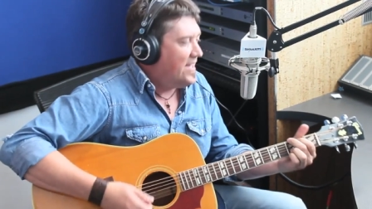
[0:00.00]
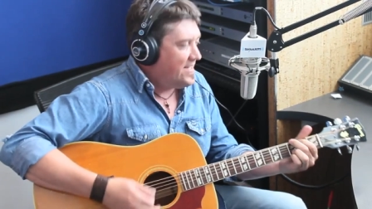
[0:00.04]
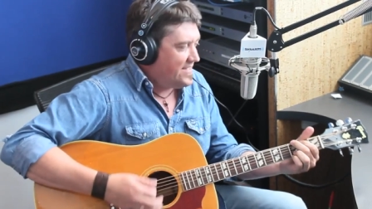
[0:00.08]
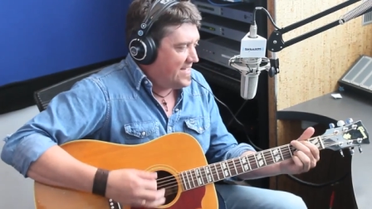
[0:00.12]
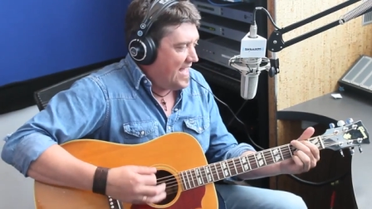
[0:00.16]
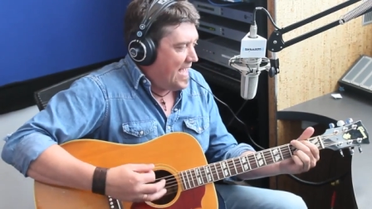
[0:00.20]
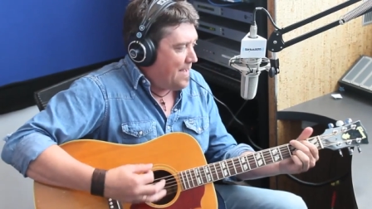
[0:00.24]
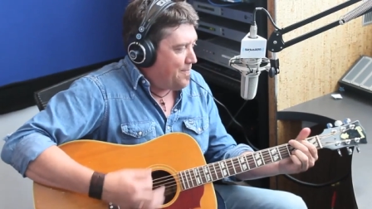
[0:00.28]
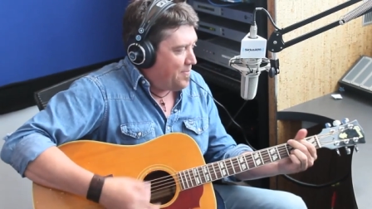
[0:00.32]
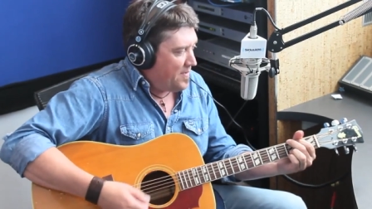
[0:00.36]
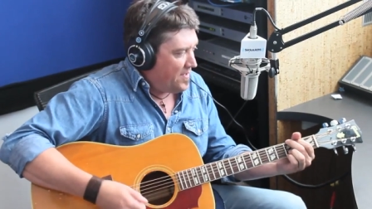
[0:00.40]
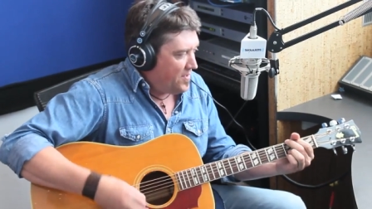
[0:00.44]

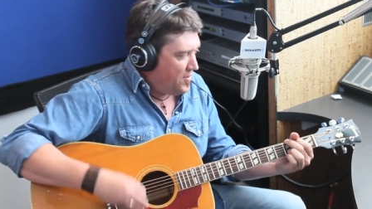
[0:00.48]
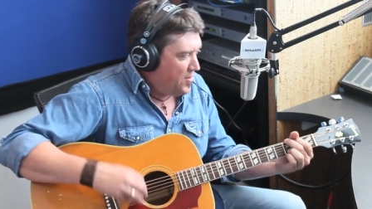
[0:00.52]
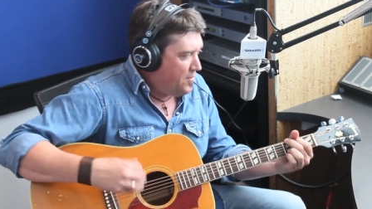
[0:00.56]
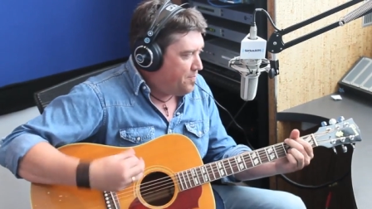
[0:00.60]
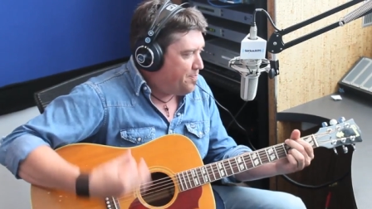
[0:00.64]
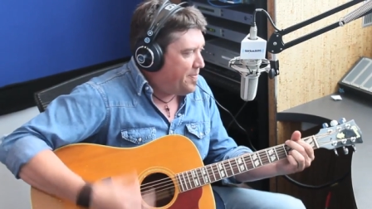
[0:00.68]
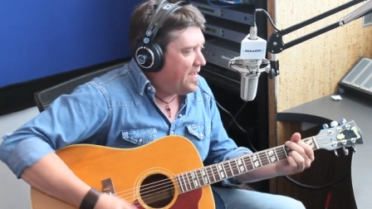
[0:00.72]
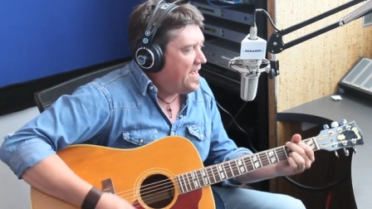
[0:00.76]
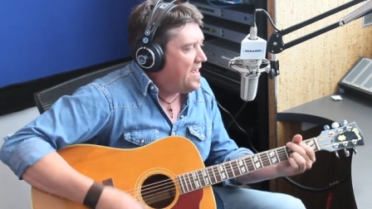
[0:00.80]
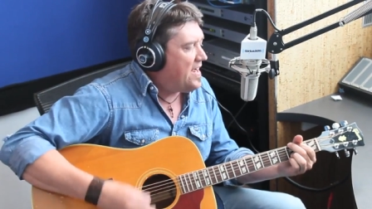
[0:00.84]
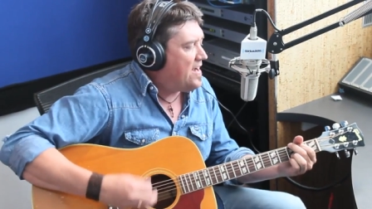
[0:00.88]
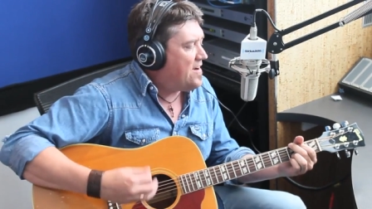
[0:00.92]
tapping your
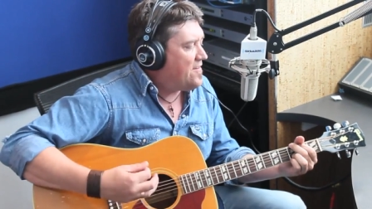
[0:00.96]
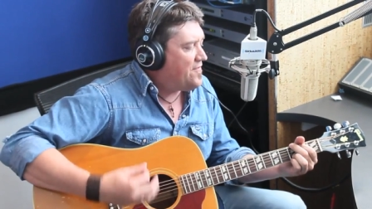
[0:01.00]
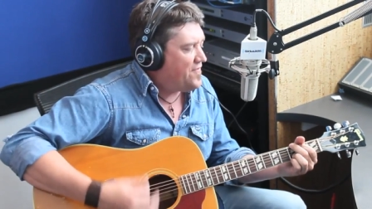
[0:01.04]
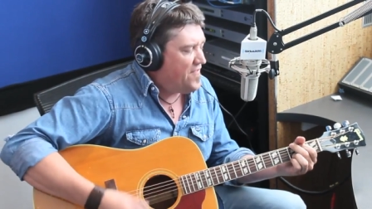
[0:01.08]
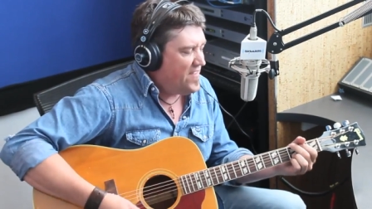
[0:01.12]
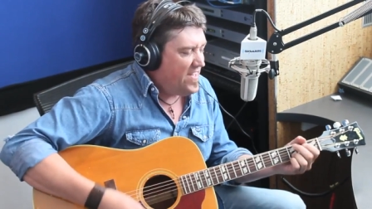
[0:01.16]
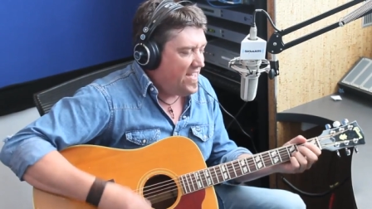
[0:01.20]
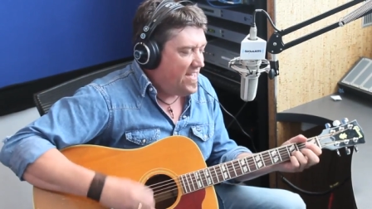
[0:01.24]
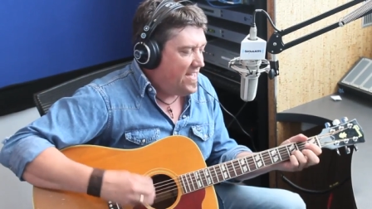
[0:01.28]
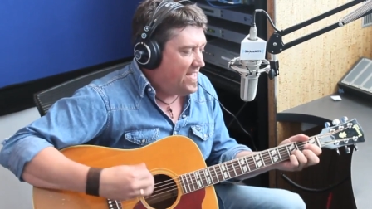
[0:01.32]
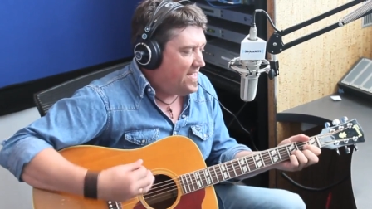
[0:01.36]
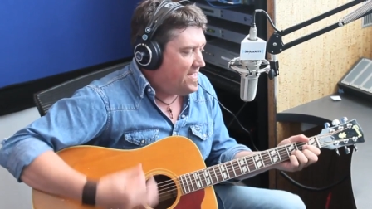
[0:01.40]
bare
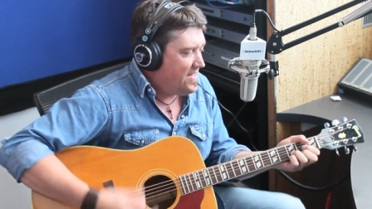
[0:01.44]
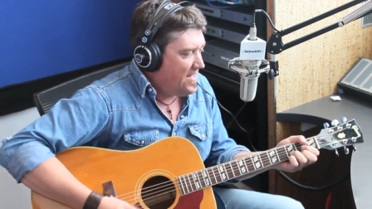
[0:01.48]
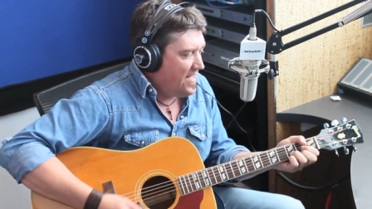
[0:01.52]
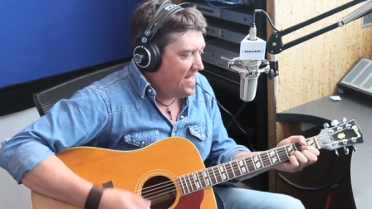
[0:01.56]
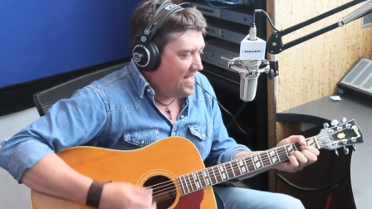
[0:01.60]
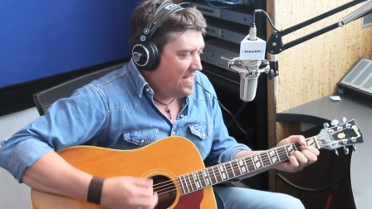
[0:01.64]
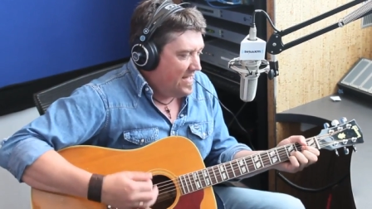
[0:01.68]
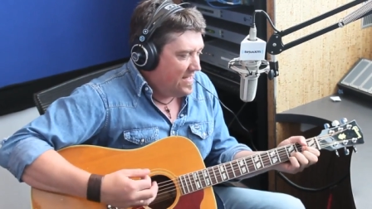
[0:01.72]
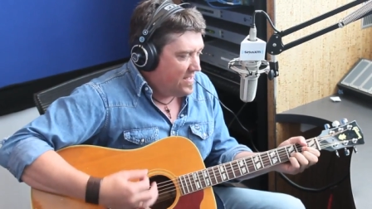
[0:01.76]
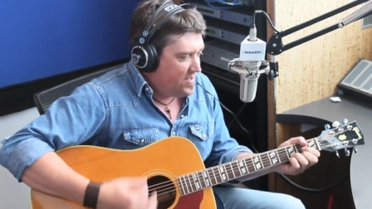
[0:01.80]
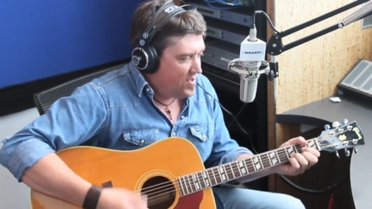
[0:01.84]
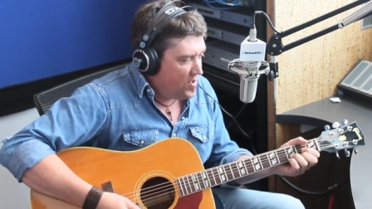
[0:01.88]
feet
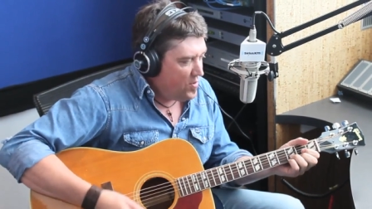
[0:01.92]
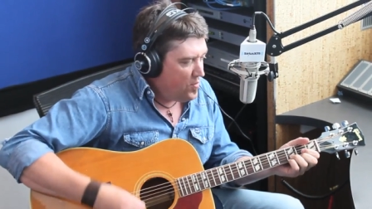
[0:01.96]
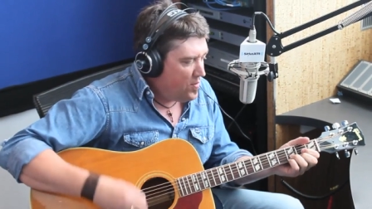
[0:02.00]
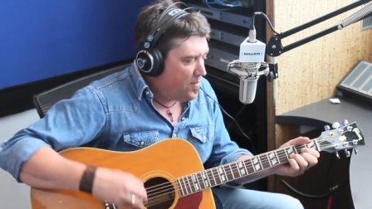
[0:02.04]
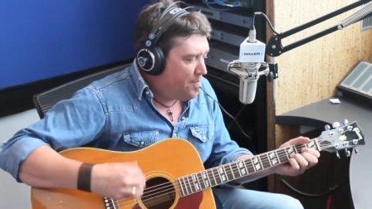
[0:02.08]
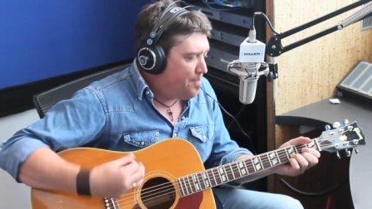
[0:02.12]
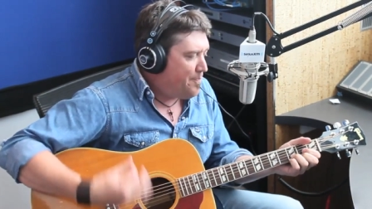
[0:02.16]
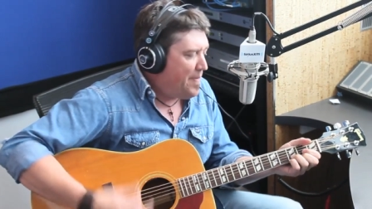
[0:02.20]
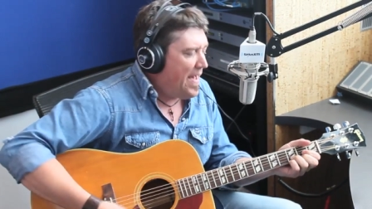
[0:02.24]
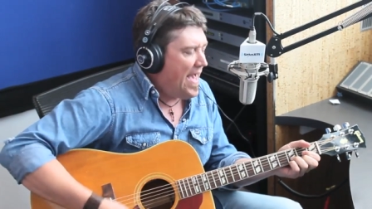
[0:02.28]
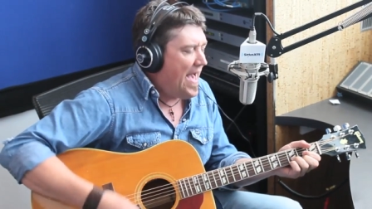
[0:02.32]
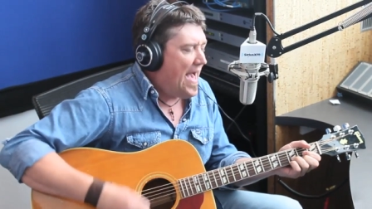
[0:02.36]
to a
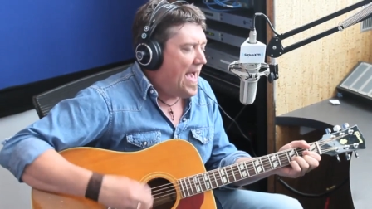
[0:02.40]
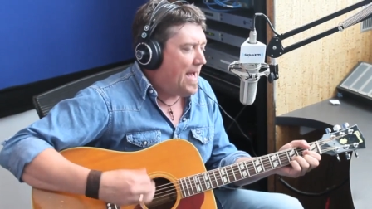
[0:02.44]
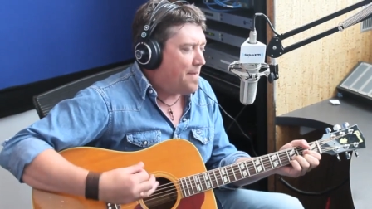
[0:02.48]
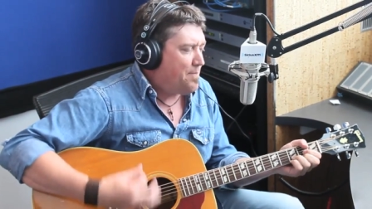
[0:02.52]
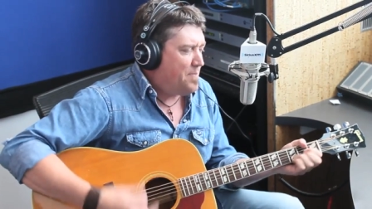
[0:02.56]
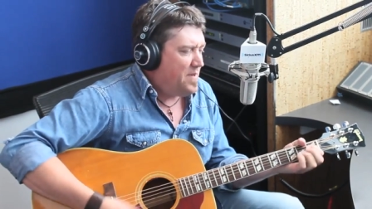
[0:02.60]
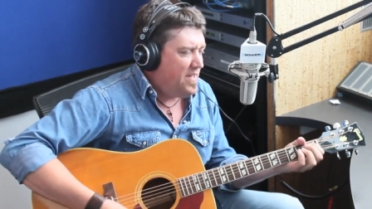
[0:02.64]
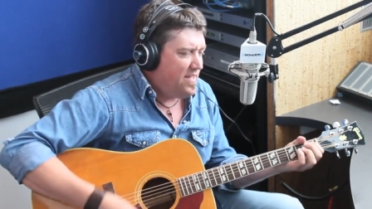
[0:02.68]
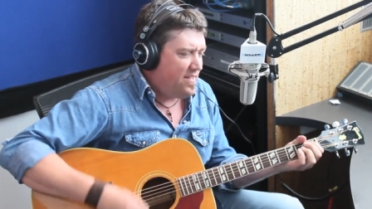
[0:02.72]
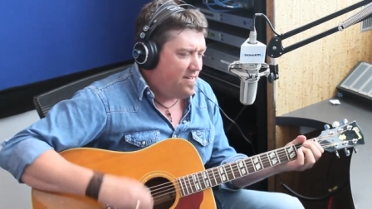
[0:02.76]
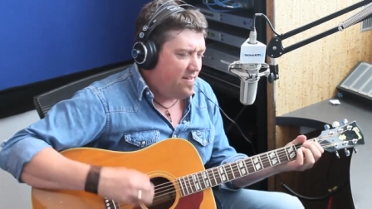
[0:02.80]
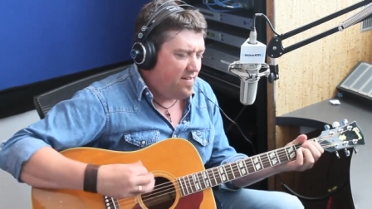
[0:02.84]

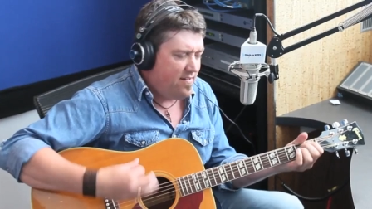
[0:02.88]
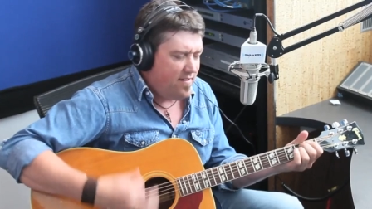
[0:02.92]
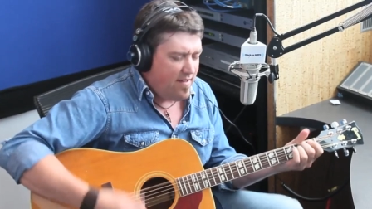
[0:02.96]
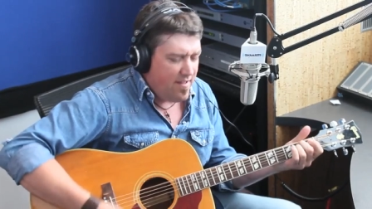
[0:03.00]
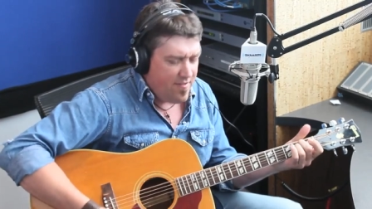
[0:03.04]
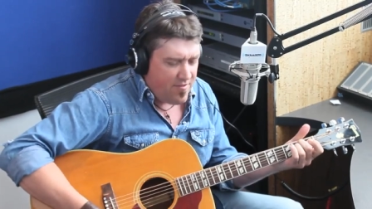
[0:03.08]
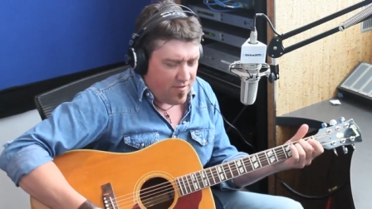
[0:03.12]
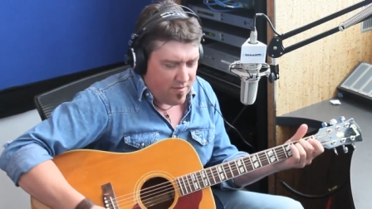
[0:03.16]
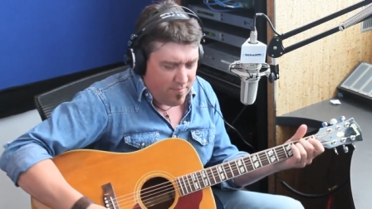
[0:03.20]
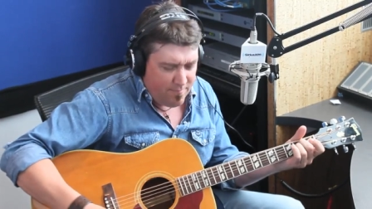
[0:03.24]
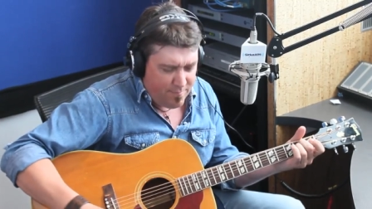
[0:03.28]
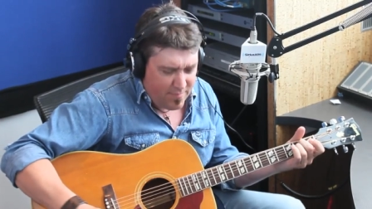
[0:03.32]
backbeat and
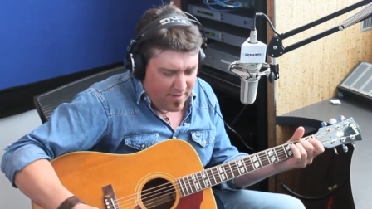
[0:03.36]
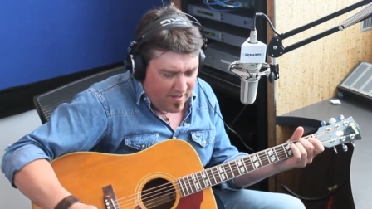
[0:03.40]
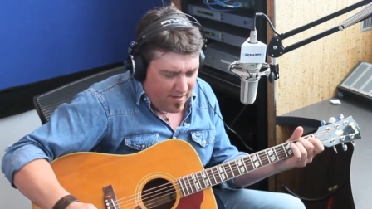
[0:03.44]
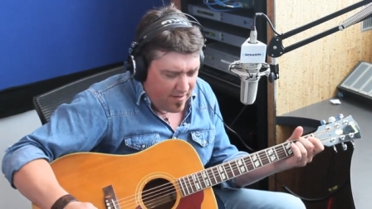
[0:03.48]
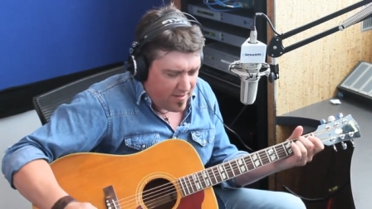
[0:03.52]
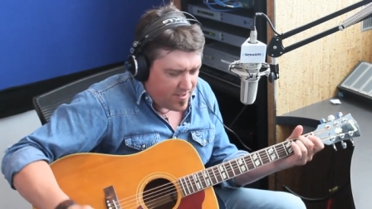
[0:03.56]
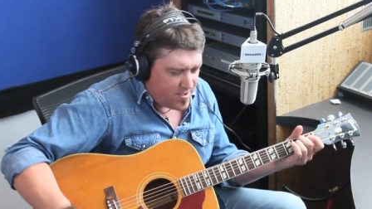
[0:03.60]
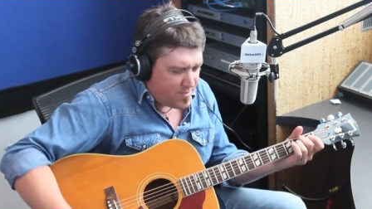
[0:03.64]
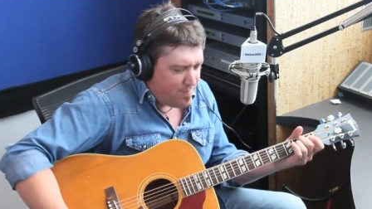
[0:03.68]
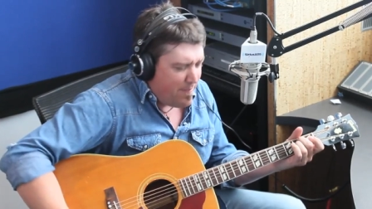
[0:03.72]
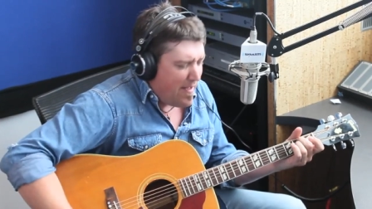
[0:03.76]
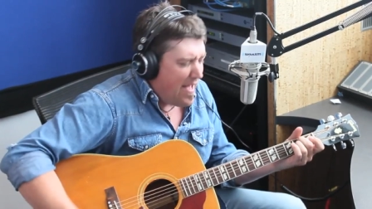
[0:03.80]
nothing but
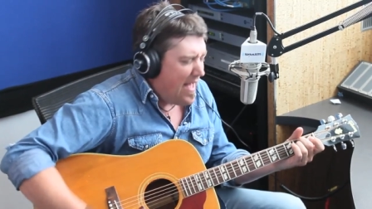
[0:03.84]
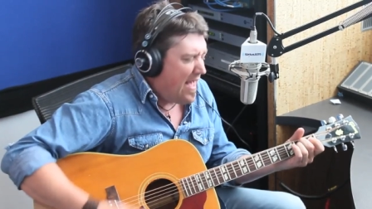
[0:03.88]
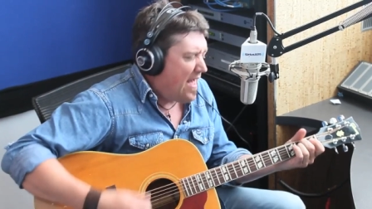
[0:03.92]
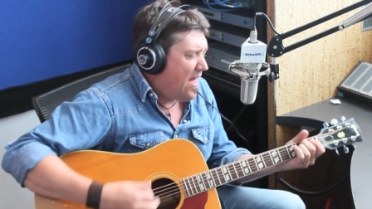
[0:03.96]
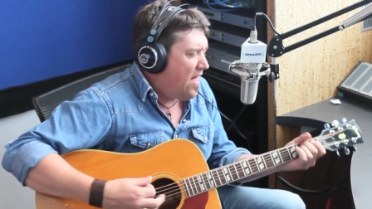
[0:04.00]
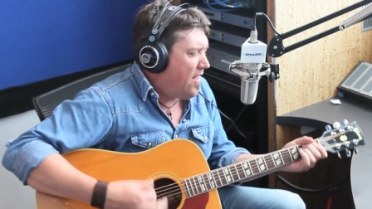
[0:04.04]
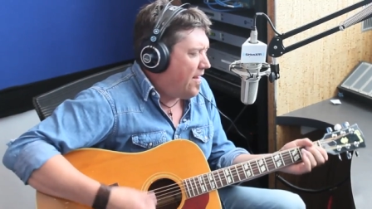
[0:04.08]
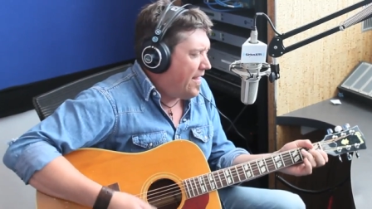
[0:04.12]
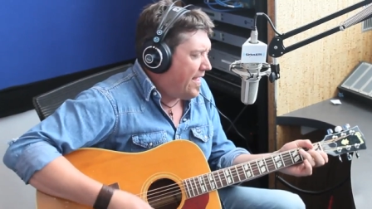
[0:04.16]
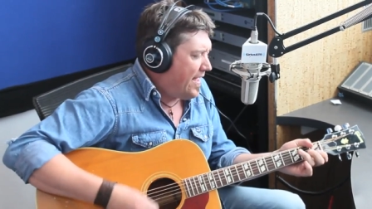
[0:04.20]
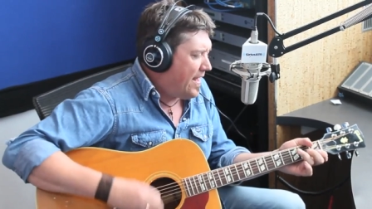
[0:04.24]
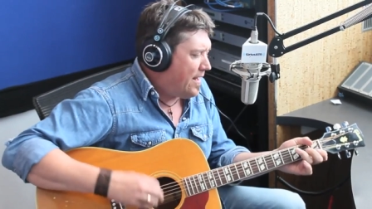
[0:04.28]
a
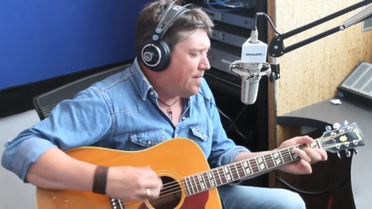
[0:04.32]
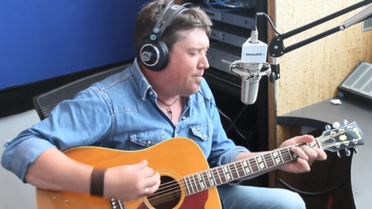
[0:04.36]
smile and